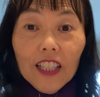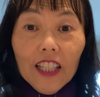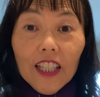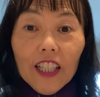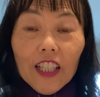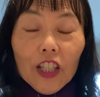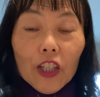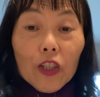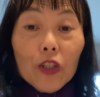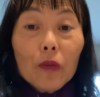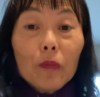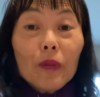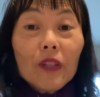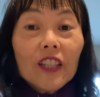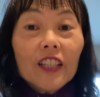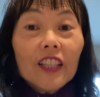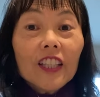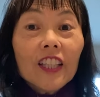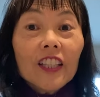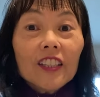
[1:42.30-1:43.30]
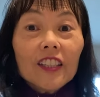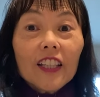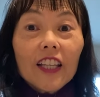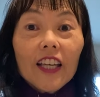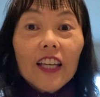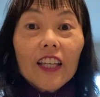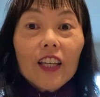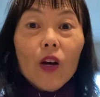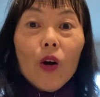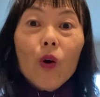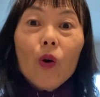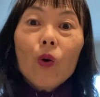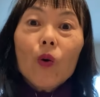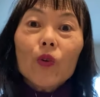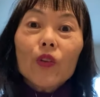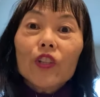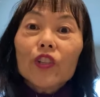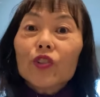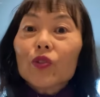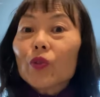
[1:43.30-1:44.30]
It could be things like,
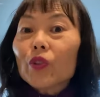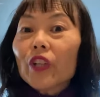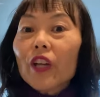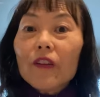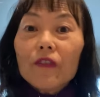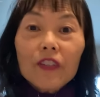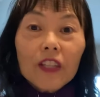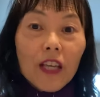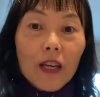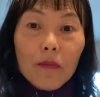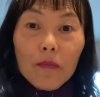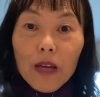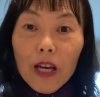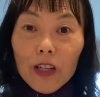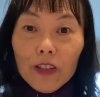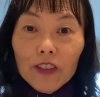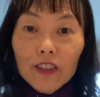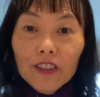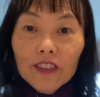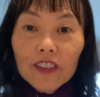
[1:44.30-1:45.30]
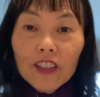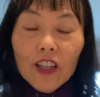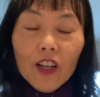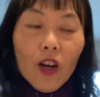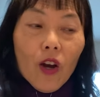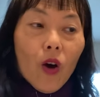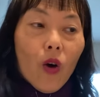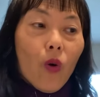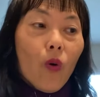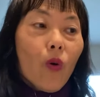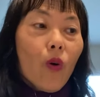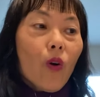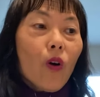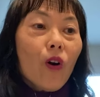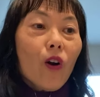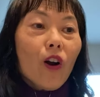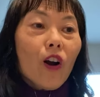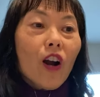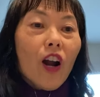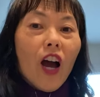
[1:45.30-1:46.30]
oh, this will never get better,
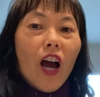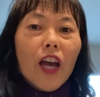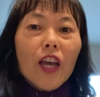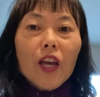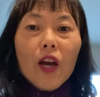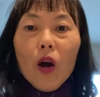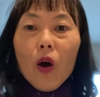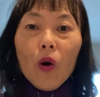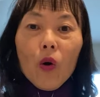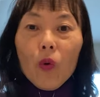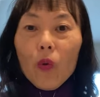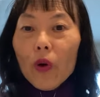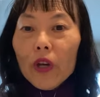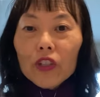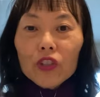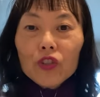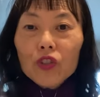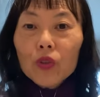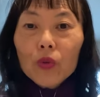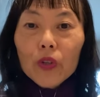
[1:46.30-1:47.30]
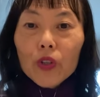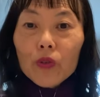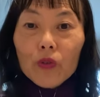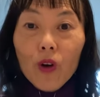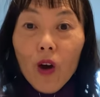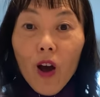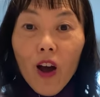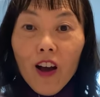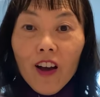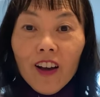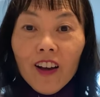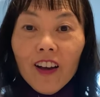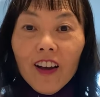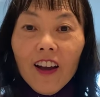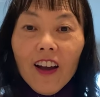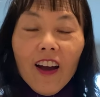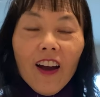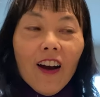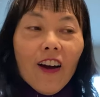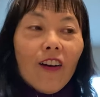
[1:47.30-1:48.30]
or I always do it wrong,
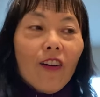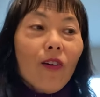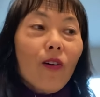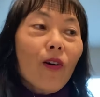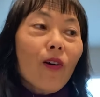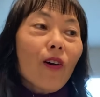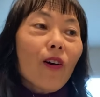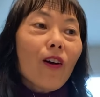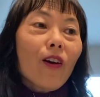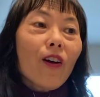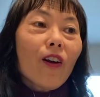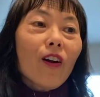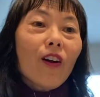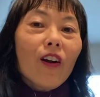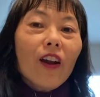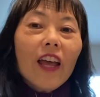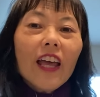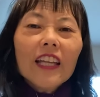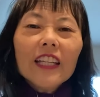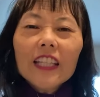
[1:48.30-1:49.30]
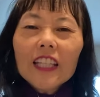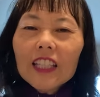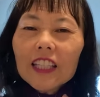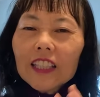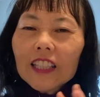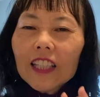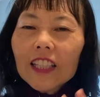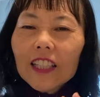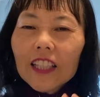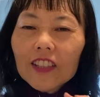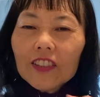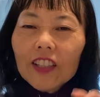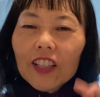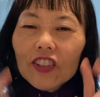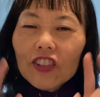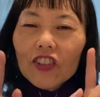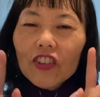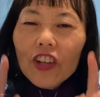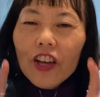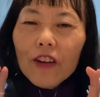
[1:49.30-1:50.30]
or anything that
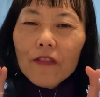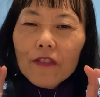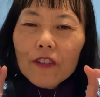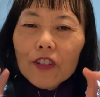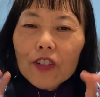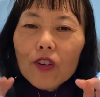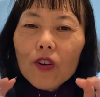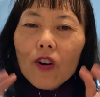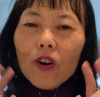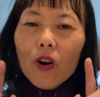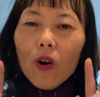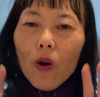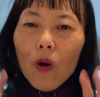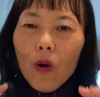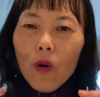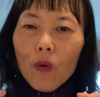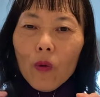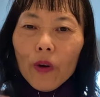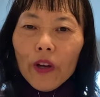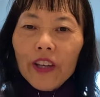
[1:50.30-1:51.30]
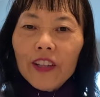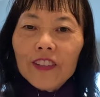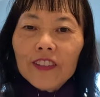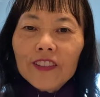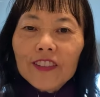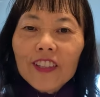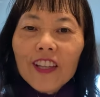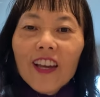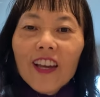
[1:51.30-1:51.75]
says never or always